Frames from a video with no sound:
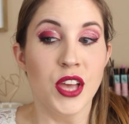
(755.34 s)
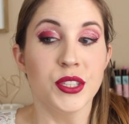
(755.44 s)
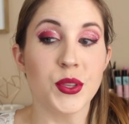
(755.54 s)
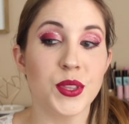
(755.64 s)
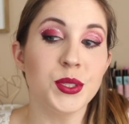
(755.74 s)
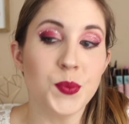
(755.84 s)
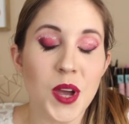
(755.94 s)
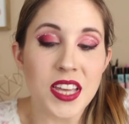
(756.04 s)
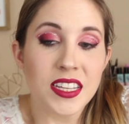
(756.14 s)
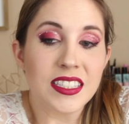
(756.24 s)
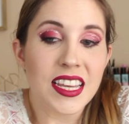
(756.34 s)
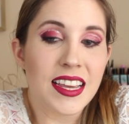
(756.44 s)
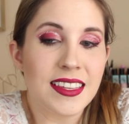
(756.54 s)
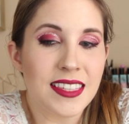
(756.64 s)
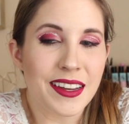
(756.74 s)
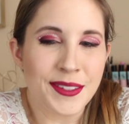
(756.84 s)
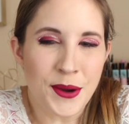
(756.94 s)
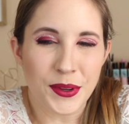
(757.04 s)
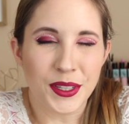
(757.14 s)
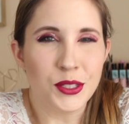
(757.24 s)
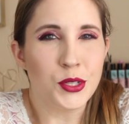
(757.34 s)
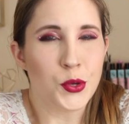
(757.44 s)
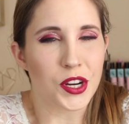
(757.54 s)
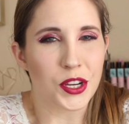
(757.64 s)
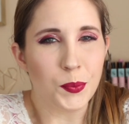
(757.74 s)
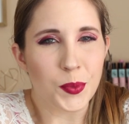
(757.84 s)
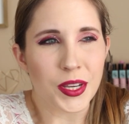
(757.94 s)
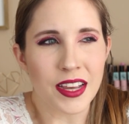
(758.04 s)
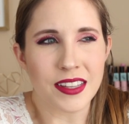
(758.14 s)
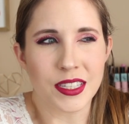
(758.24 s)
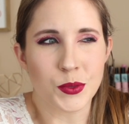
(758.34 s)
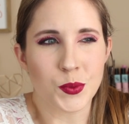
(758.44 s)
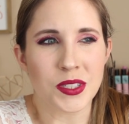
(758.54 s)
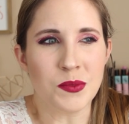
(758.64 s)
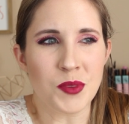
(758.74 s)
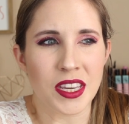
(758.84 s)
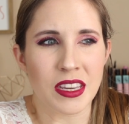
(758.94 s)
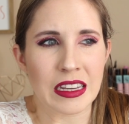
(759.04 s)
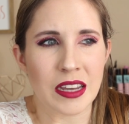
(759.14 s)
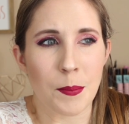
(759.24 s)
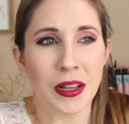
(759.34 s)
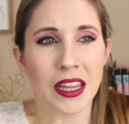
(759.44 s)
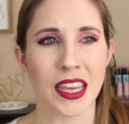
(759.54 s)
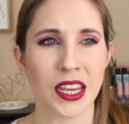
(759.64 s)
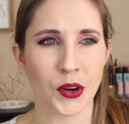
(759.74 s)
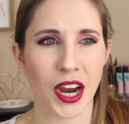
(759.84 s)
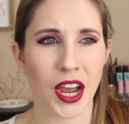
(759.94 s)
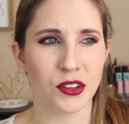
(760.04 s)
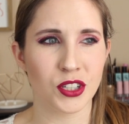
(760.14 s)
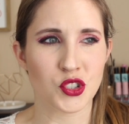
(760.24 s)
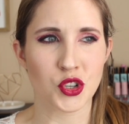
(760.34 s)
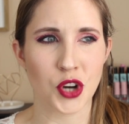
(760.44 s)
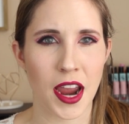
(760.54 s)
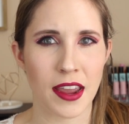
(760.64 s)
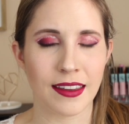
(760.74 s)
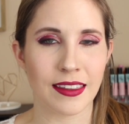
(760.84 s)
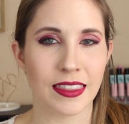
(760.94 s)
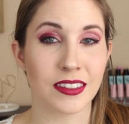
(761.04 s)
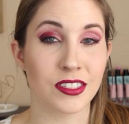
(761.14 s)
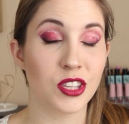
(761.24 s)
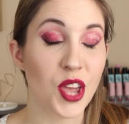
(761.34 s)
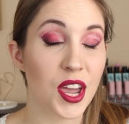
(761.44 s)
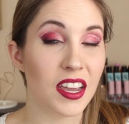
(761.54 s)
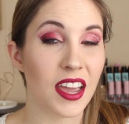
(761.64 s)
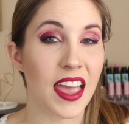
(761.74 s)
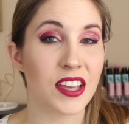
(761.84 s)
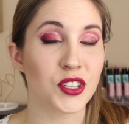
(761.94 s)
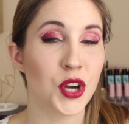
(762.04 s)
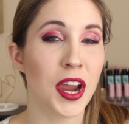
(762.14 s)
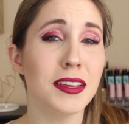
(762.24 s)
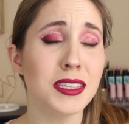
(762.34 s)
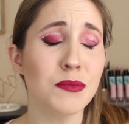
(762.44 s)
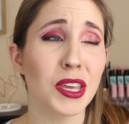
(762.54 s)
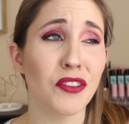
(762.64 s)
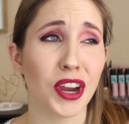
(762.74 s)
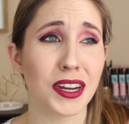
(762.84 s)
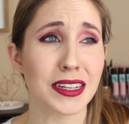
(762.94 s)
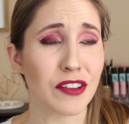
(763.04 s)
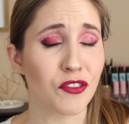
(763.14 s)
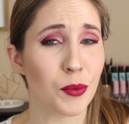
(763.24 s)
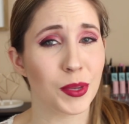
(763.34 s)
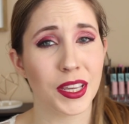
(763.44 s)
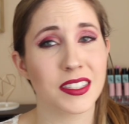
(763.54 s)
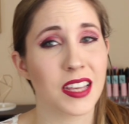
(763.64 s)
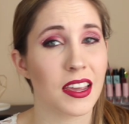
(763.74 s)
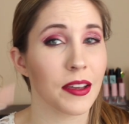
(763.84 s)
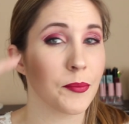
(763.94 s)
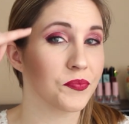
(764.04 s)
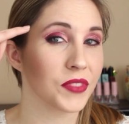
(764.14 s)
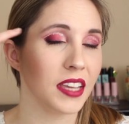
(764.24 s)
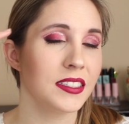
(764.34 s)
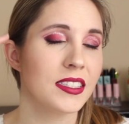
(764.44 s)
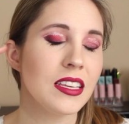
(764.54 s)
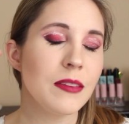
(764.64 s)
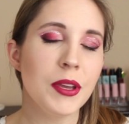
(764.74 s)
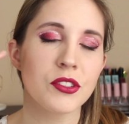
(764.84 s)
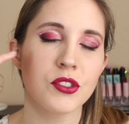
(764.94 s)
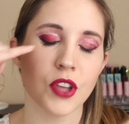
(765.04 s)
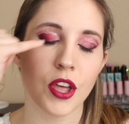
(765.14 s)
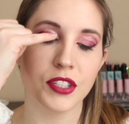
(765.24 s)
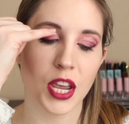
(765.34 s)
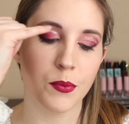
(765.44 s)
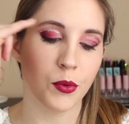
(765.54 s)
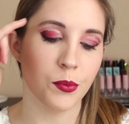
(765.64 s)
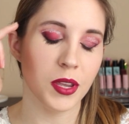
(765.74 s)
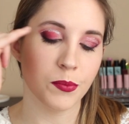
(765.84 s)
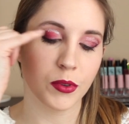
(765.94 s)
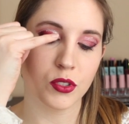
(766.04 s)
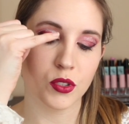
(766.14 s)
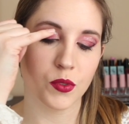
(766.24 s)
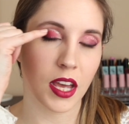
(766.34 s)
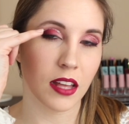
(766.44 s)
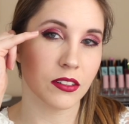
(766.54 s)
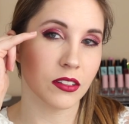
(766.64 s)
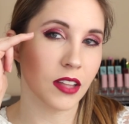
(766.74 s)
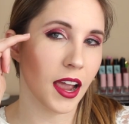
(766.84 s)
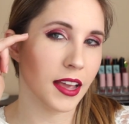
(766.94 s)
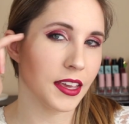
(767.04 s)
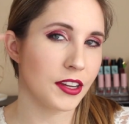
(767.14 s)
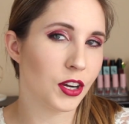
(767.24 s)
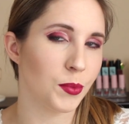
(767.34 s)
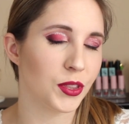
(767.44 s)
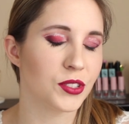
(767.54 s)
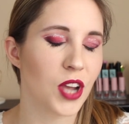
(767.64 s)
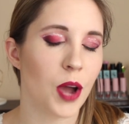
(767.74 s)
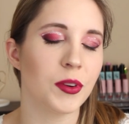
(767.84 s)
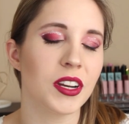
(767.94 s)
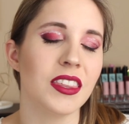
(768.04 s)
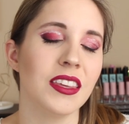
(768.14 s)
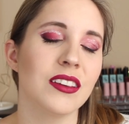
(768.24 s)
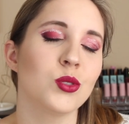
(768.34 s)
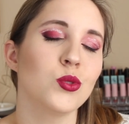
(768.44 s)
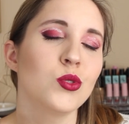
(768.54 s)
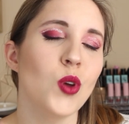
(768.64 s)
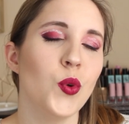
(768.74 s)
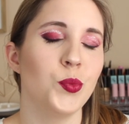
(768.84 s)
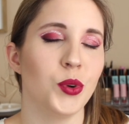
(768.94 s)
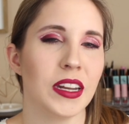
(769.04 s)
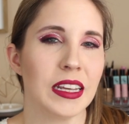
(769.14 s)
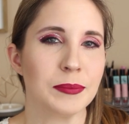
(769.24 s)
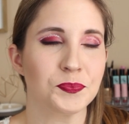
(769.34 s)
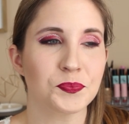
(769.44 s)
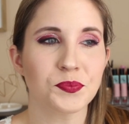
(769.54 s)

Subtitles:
So this was, like I said, it's not really a tutorial because this was me playing around and trying this look and trying something very different, because I see pictures all the time when people do that little eyeliner up at the top, and I think it's so pretty.